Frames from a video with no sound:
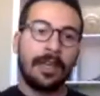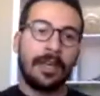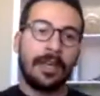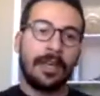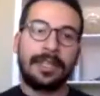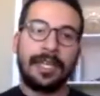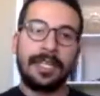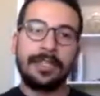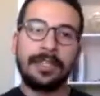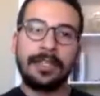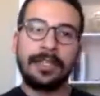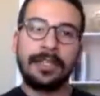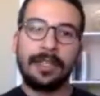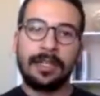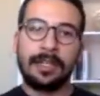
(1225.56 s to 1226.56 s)
And
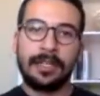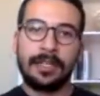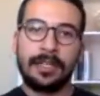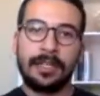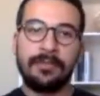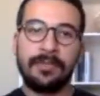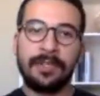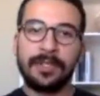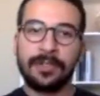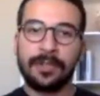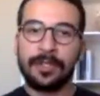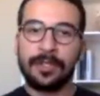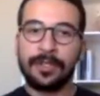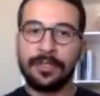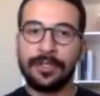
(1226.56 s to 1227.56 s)
then uh, there is
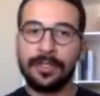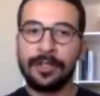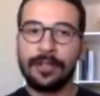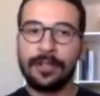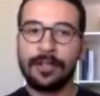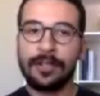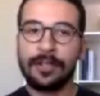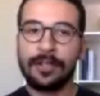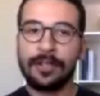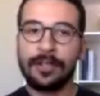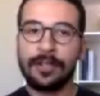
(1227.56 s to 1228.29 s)
also uh,